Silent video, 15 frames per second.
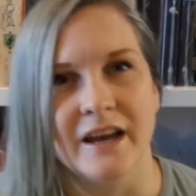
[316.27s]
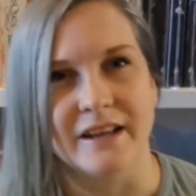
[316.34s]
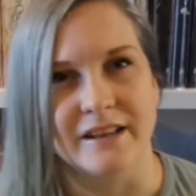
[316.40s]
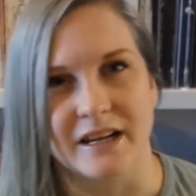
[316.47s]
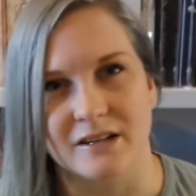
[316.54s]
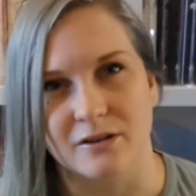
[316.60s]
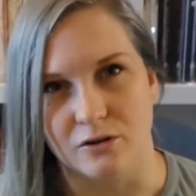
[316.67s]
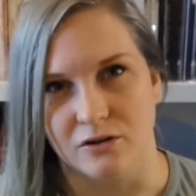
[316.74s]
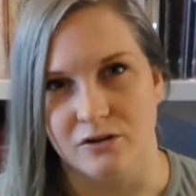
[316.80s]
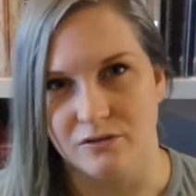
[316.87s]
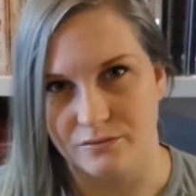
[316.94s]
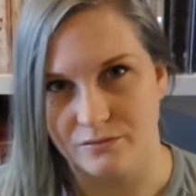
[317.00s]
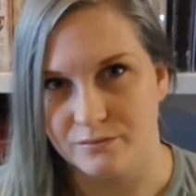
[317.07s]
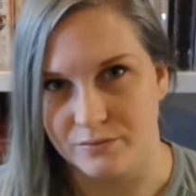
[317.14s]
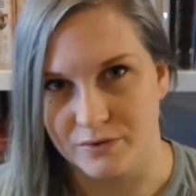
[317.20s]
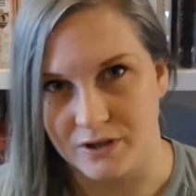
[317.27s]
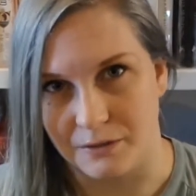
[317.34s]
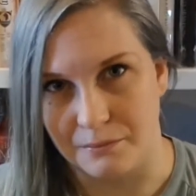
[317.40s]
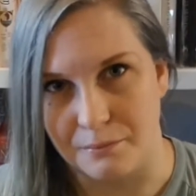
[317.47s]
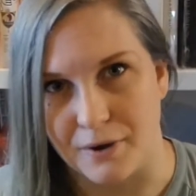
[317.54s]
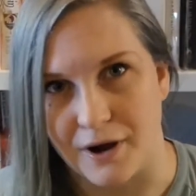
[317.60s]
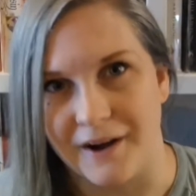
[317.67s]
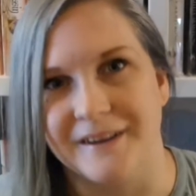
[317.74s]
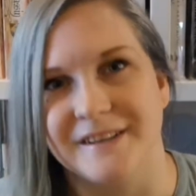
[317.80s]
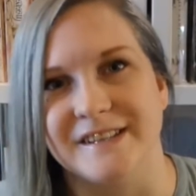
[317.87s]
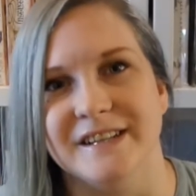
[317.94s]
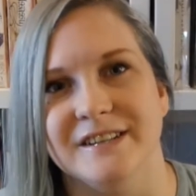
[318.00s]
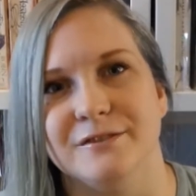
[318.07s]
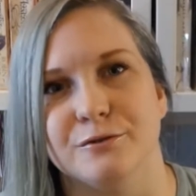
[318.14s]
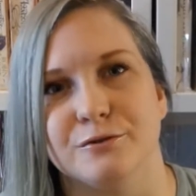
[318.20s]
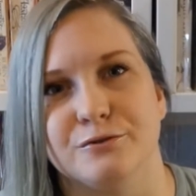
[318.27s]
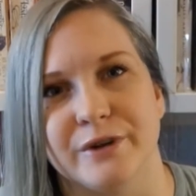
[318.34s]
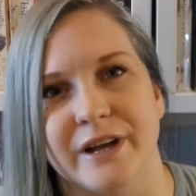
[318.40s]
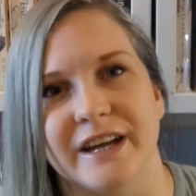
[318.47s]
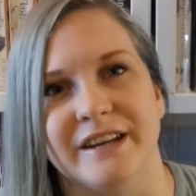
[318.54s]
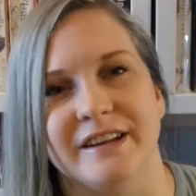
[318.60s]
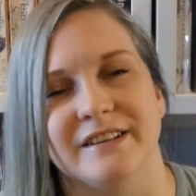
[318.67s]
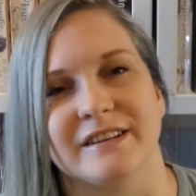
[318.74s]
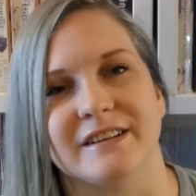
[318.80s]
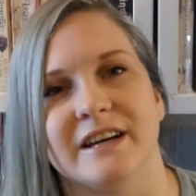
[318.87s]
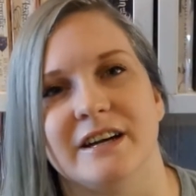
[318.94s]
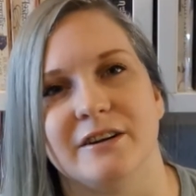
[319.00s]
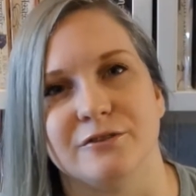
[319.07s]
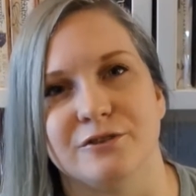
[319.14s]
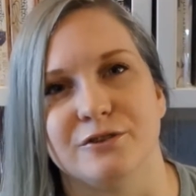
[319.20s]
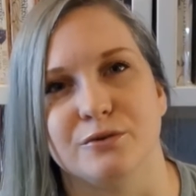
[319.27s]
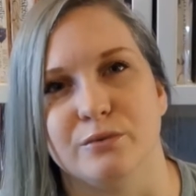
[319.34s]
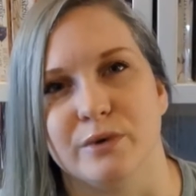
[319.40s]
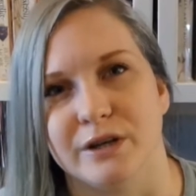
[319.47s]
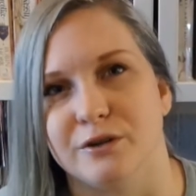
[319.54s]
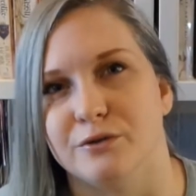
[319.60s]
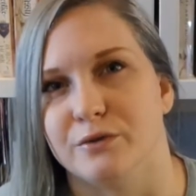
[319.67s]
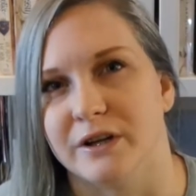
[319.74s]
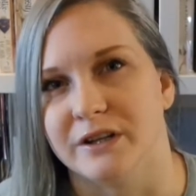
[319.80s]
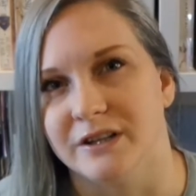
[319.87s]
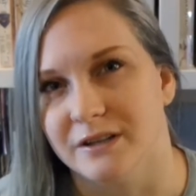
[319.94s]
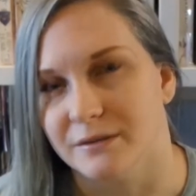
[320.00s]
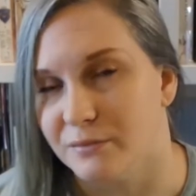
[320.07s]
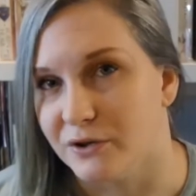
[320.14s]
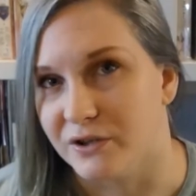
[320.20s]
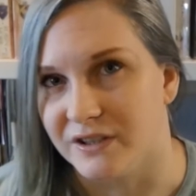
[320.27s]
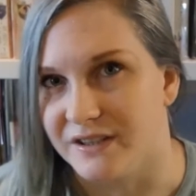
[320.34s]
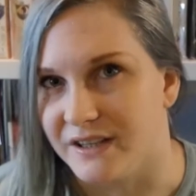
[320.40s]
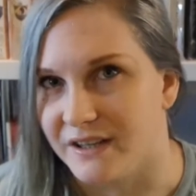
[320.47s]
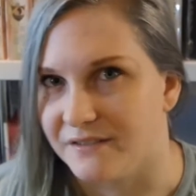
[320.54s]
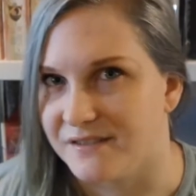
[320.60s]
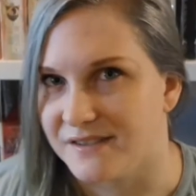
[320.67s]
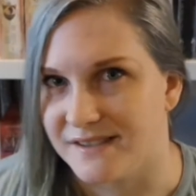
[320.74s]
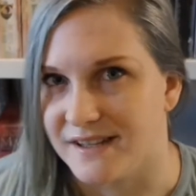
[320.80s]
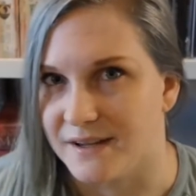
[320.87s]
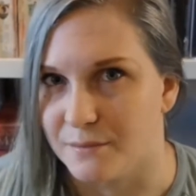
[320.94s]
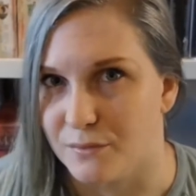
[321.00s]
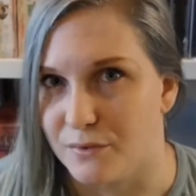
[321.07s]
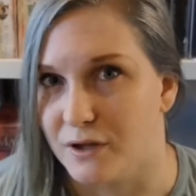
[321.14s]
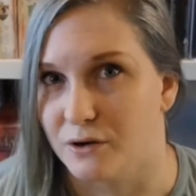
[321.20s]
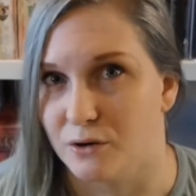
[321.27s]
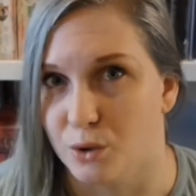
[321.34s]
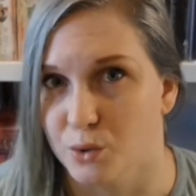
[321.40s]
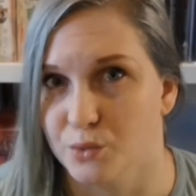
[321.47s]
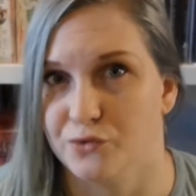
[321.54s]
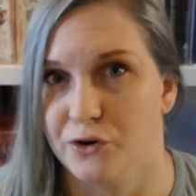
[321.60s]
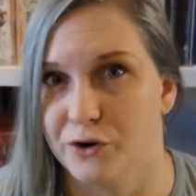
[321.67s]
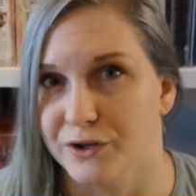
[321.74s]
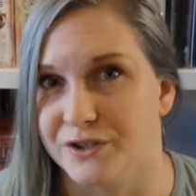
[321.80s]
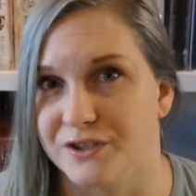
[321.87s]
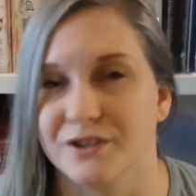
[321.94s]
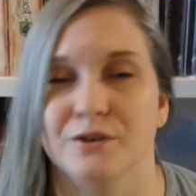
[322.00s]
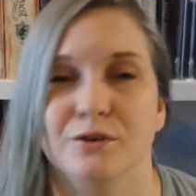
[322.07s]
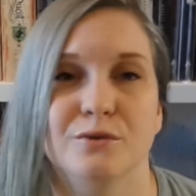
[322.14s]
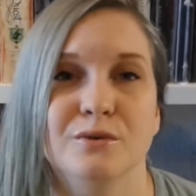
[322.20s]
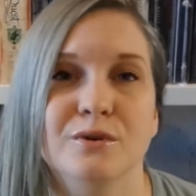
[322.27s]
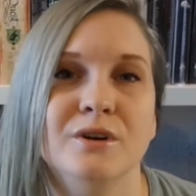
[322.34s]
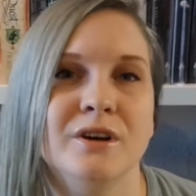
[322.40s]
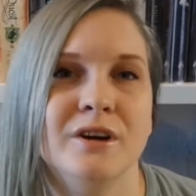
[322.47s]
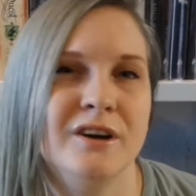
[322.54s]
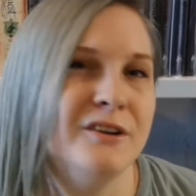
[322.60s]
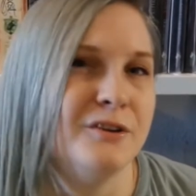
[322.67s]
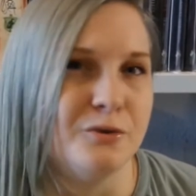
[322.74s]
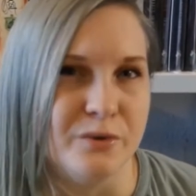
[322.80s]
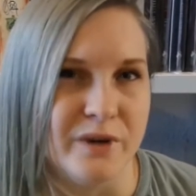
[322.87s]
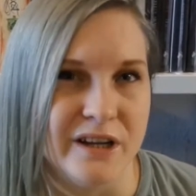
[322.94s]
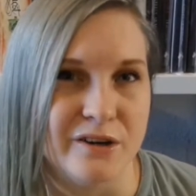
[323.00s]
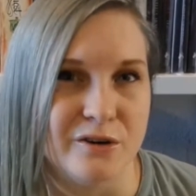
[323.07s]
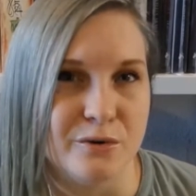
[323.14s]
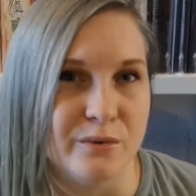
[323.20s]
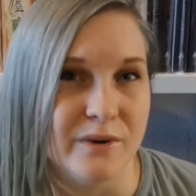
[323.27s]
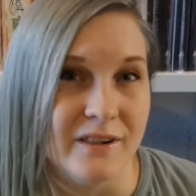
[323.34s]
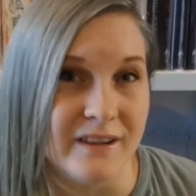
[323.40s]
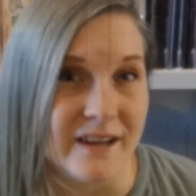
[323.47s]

And that all combines into creating the character. When you're writing the book, it gives them their own voice, so the reader will